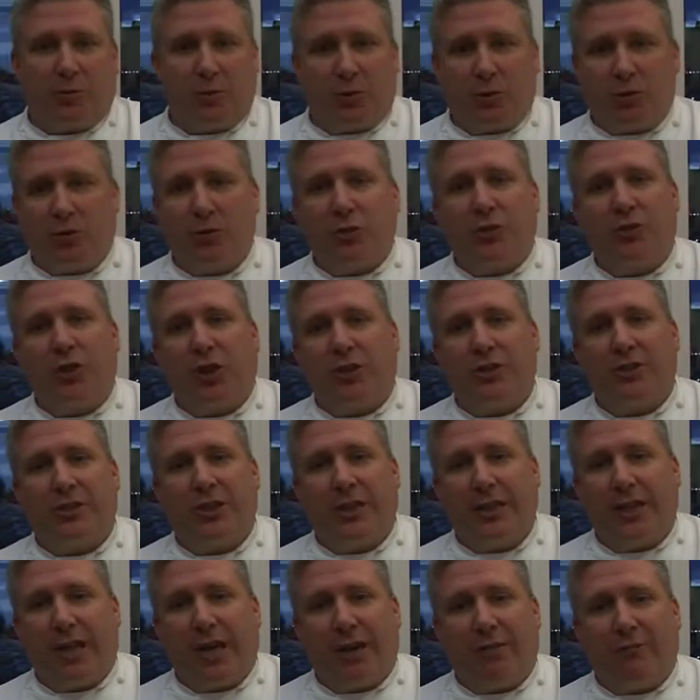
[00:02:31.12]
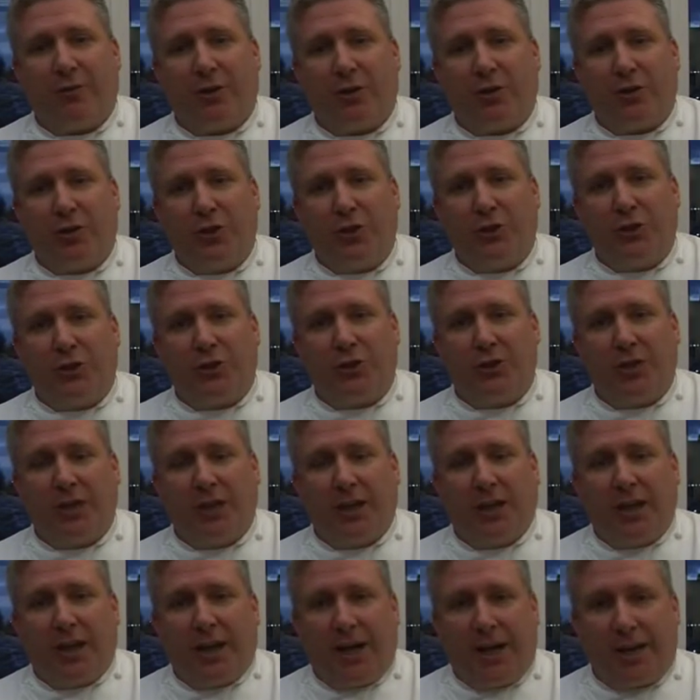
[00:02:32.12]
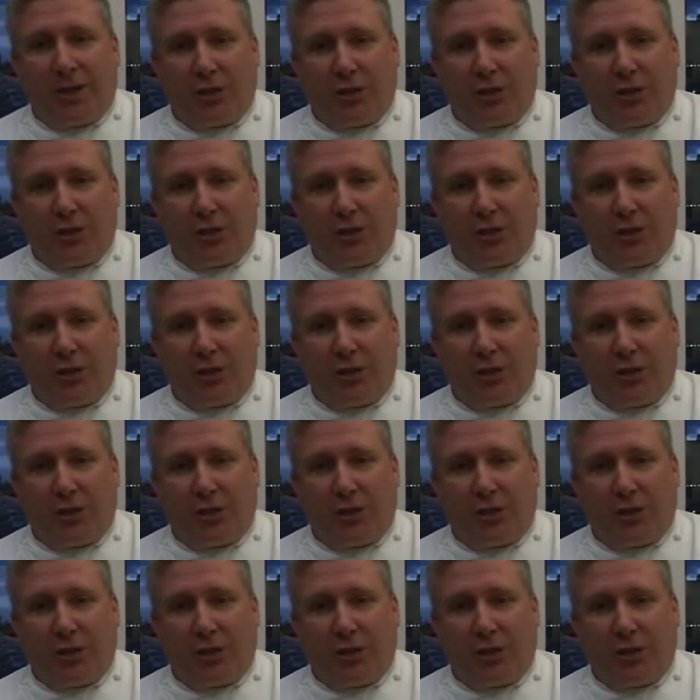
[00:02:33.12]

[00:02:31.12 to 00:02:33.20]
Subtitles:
croutons in there for crunch. A